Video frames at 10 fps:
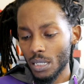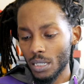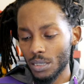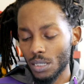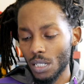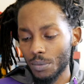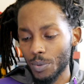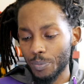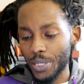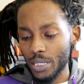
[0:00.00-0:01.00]
It's a couple
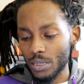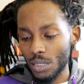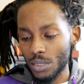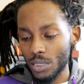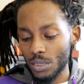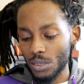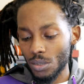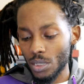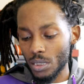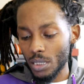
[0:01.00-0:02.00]
picks on these
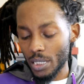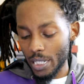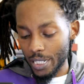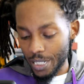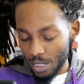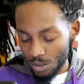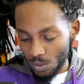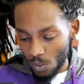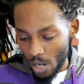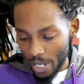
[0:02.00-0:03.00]
joints. Looking at this
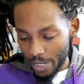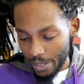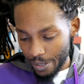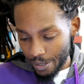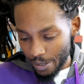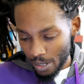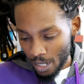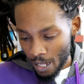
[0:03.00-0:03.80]
one right here.